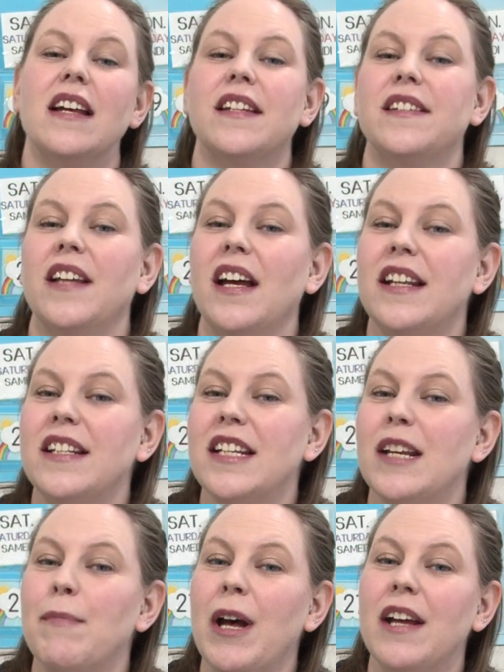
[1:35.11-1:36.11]

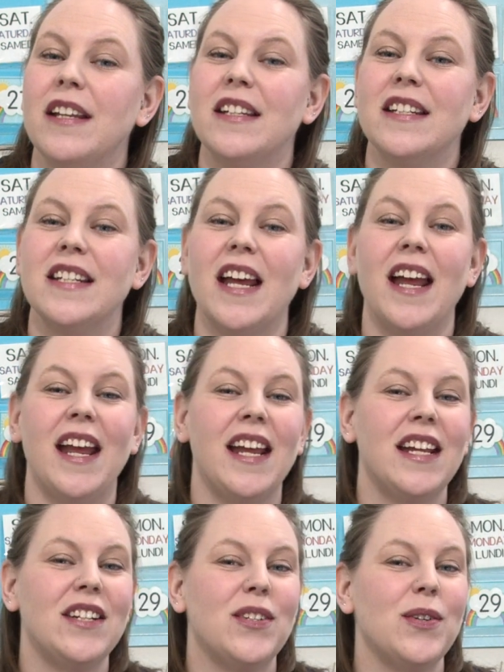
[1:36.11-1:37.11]
Sunday,
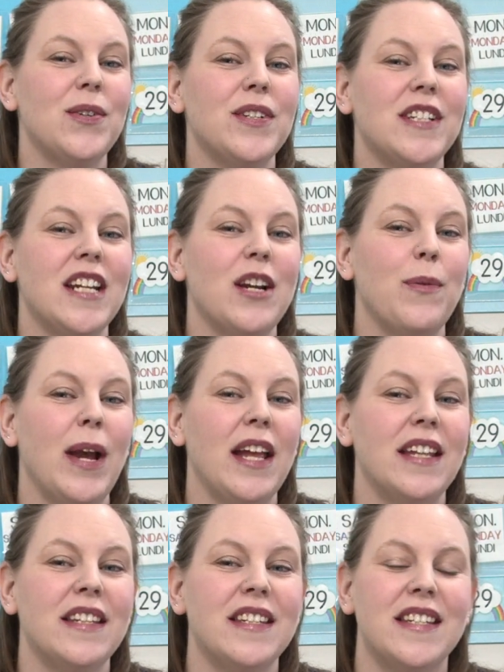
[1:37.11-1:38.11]
Monday, Tuesday,
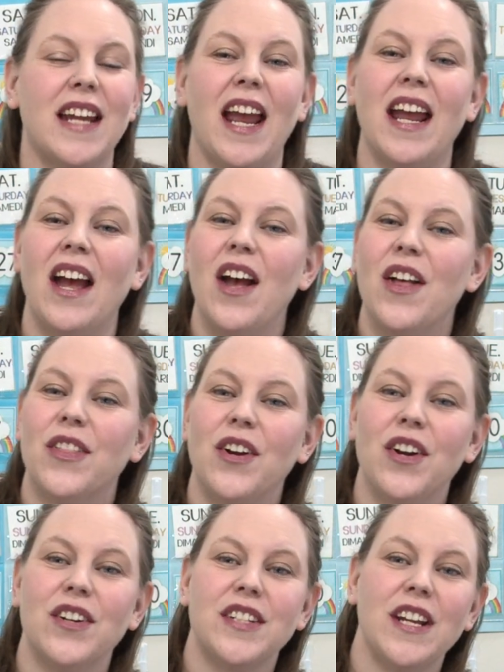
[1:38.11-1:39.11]
Wednesday,
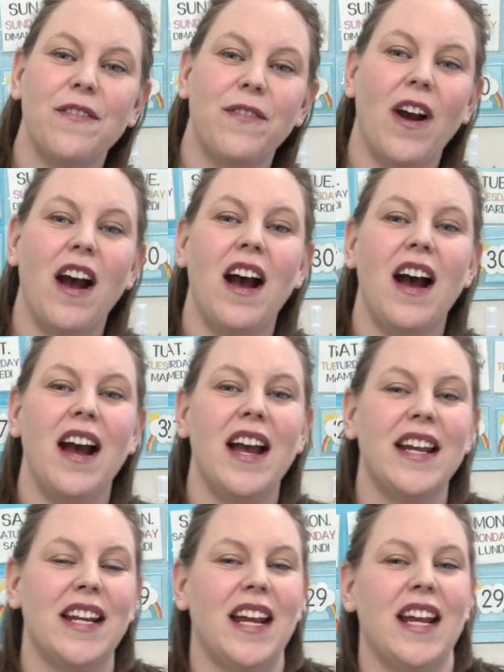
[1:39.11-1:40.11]
Thursday,
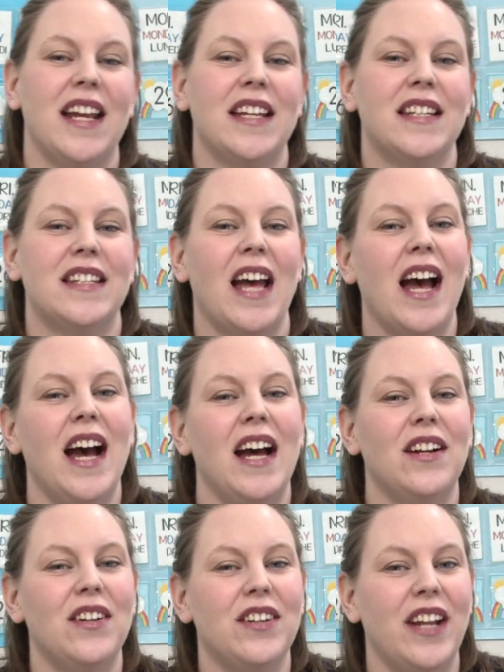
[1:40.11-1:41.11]
Friday,
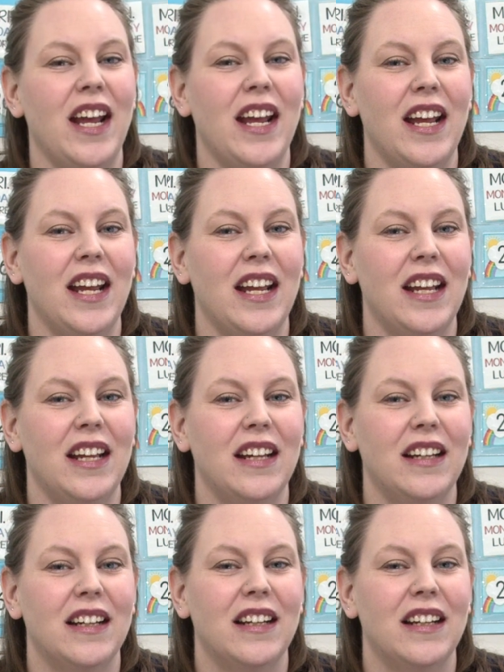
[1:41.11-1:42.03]
Saturday.